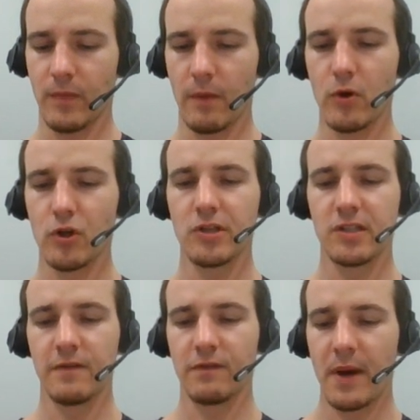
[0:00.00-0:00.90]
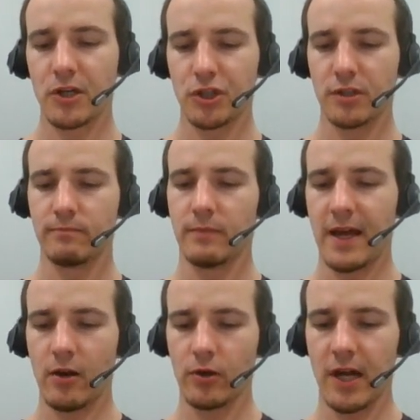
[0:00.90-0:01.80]
Emergency information
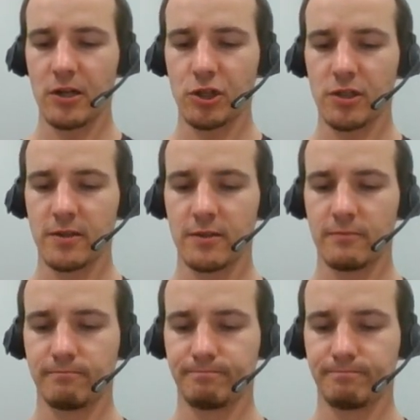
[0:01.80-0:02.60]
and locations.